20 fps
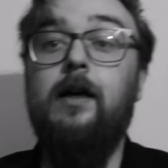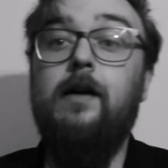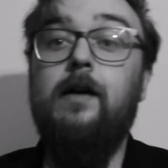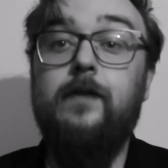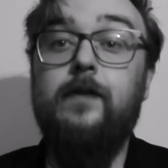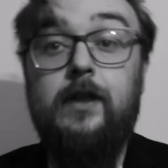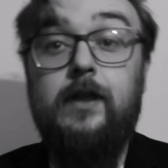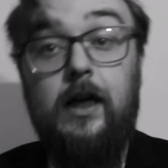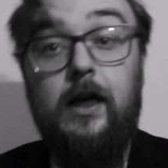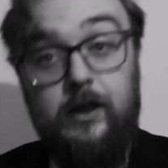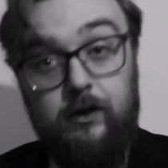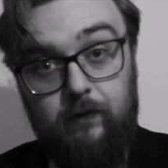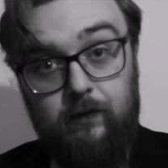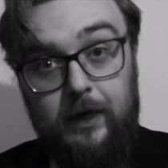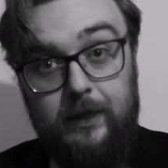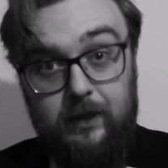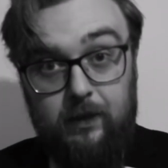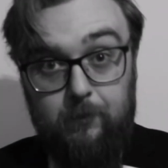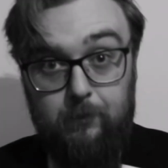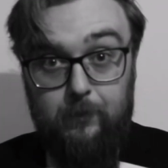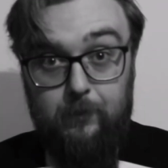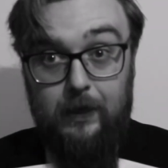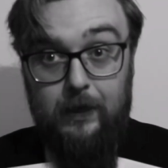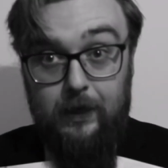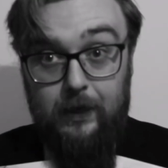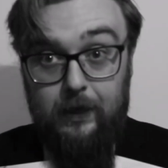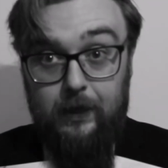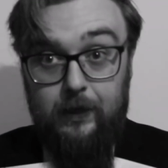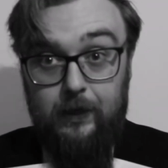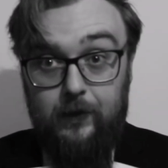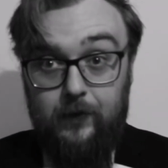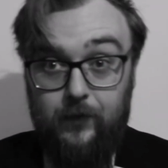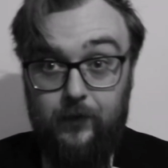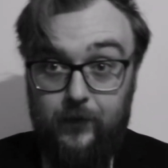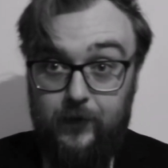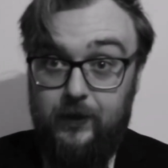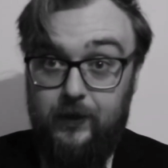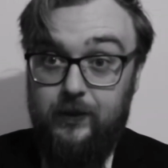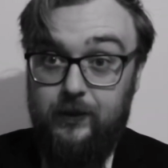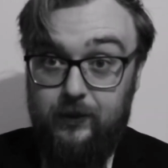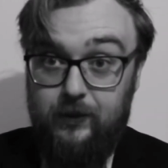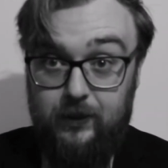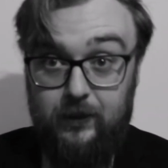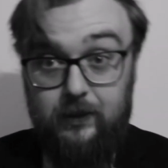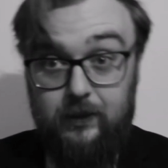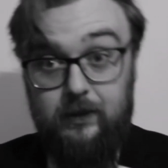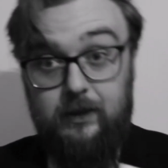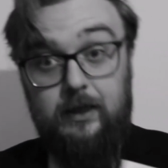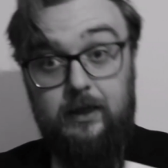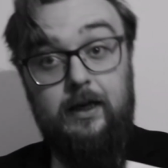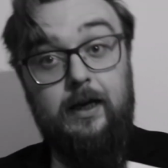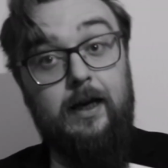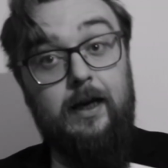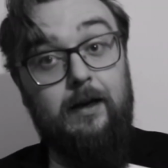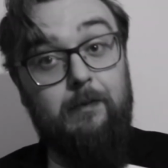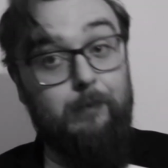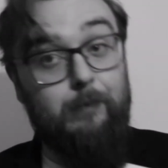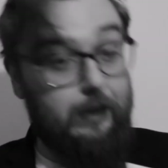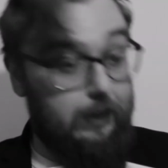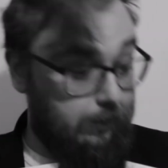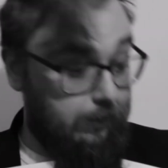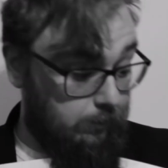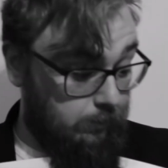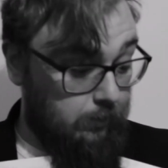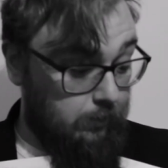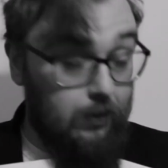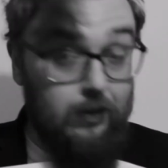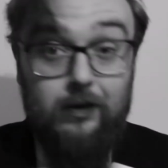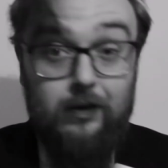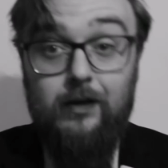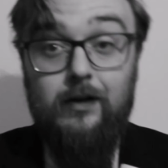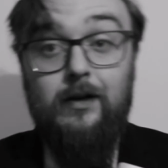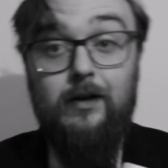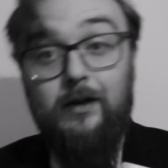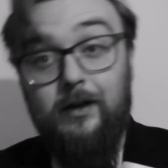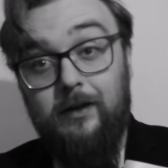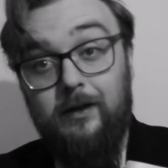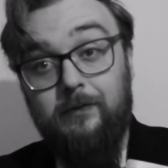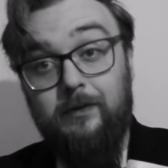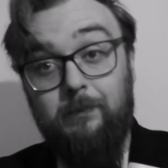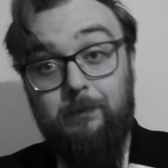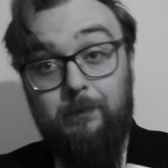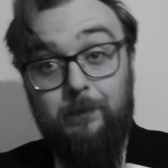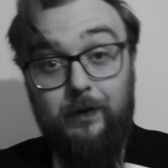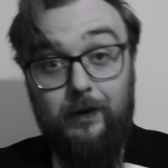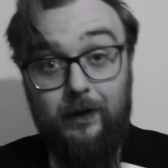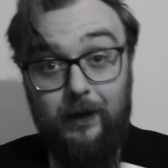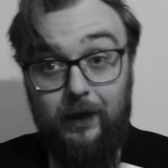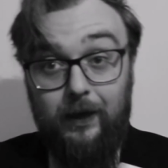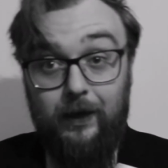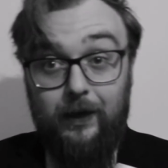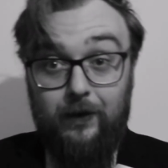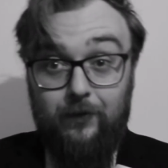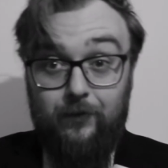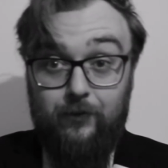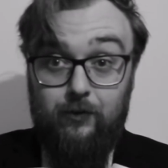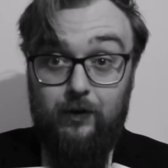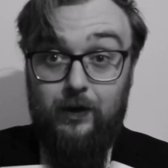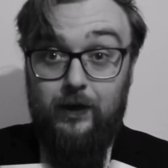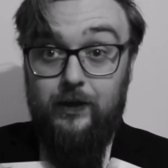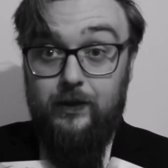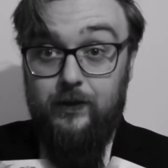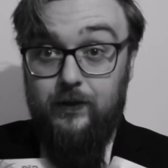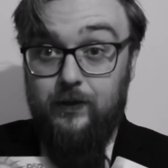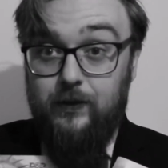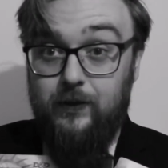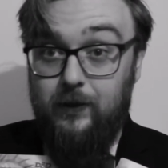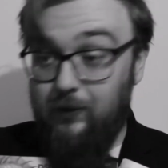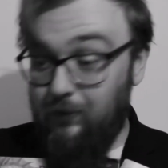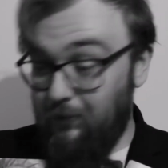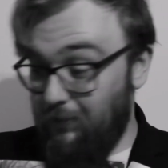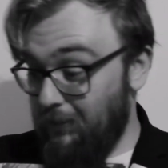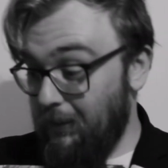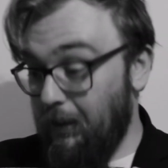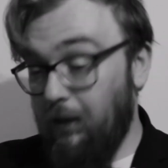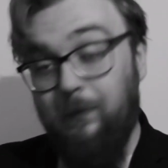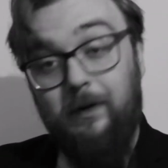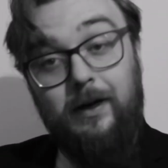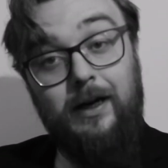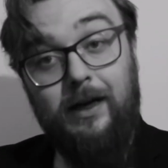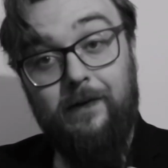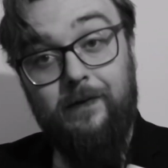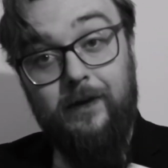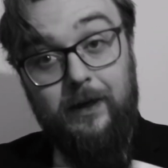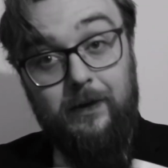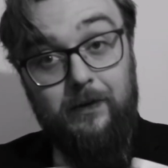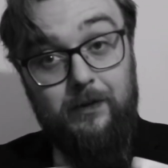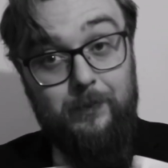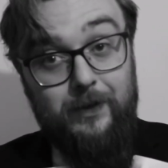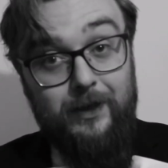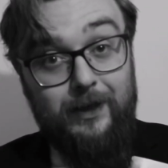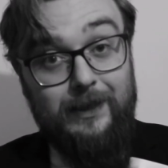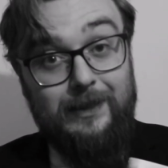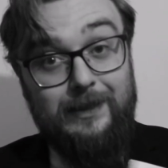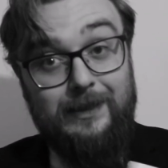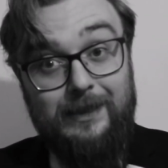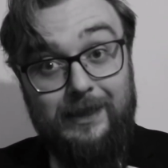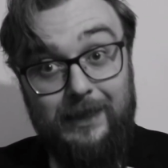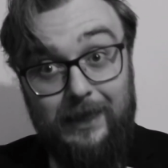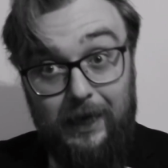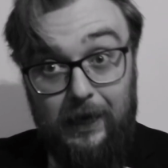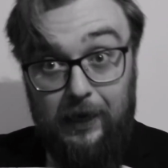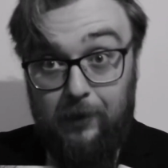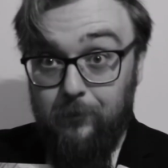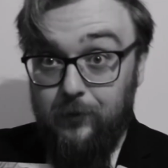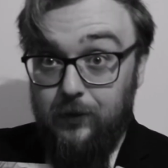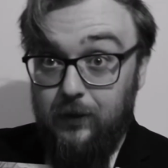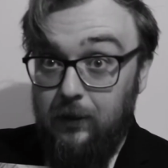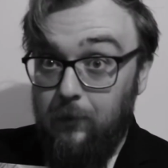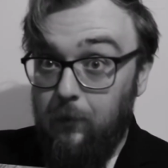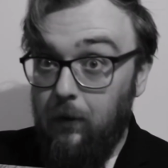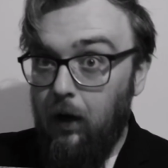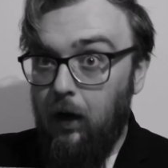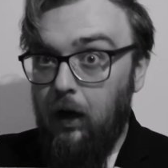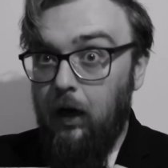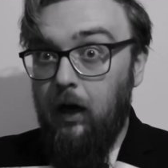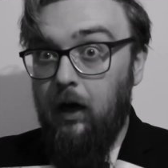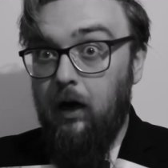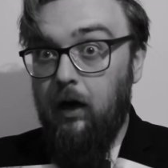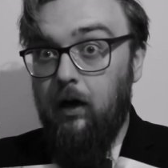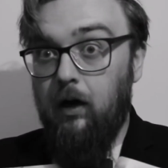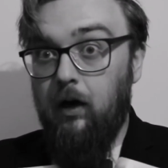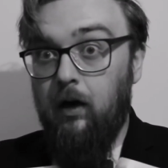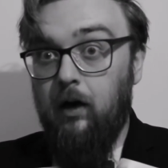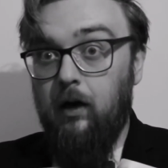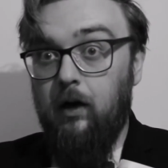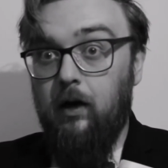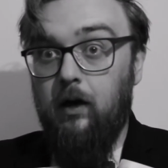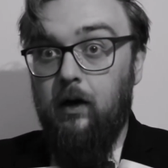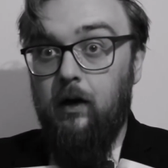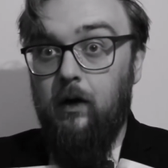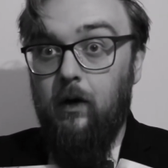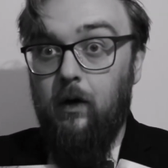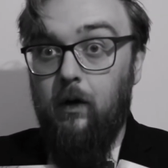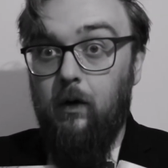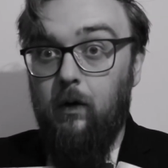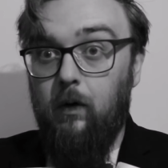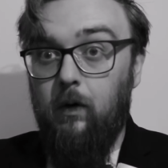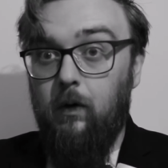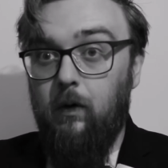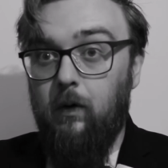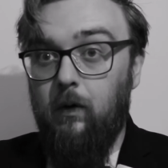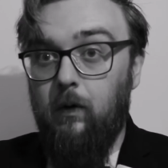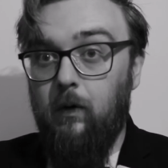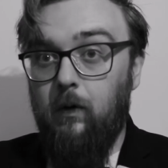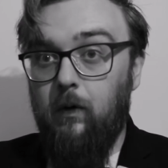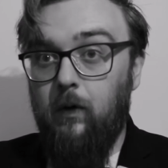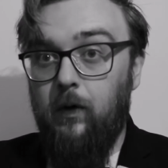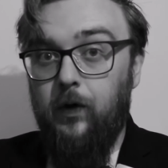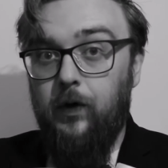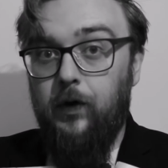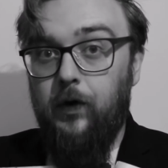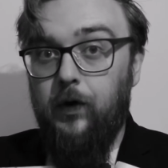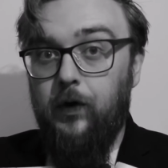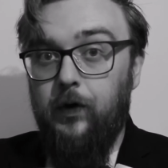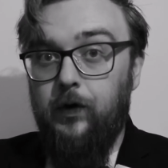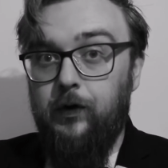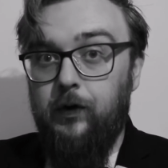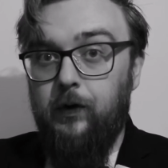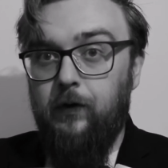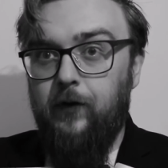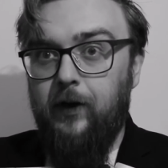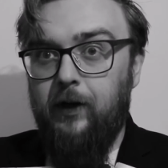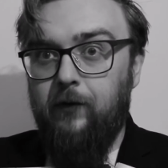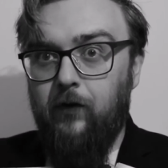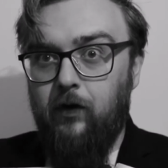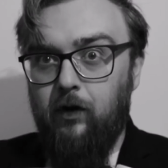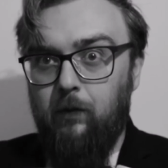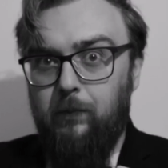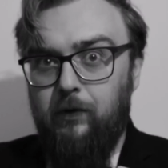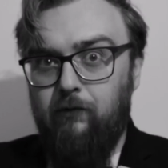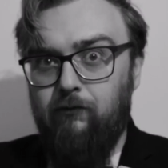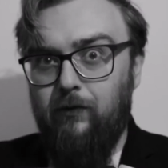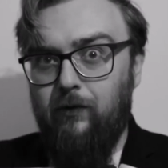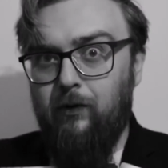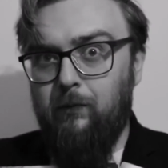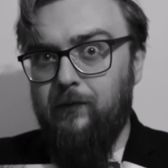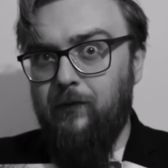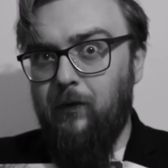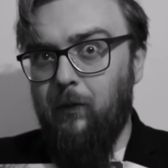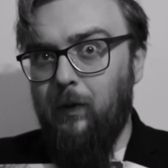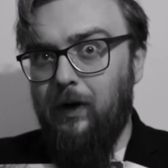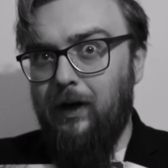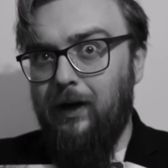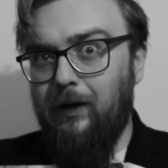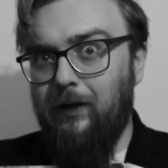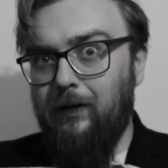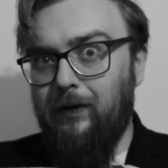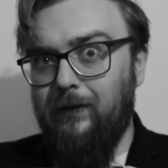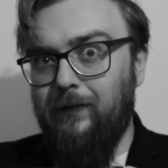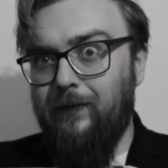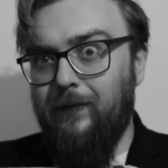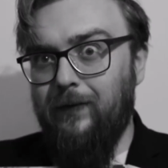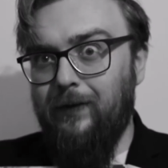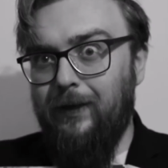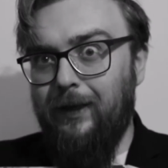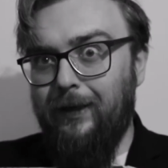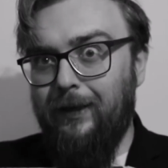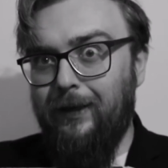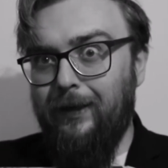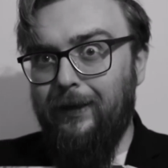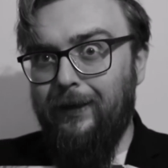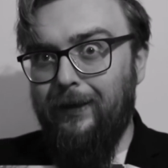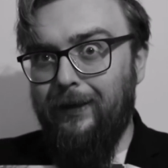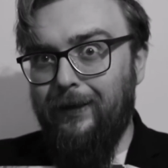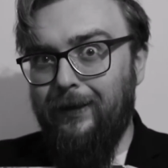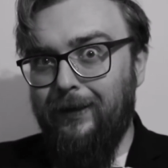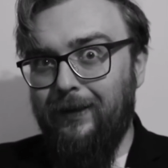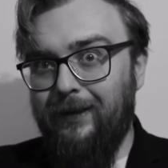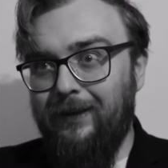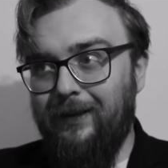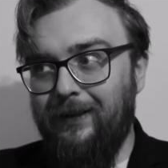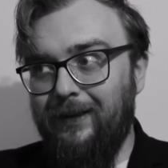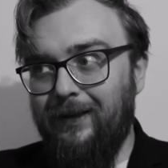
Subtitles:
Started writing my first D&D campaign. Been playing it for ages, and now I'm going to have a go at being a DM, so... Oh, do you think there could be room in the world for like an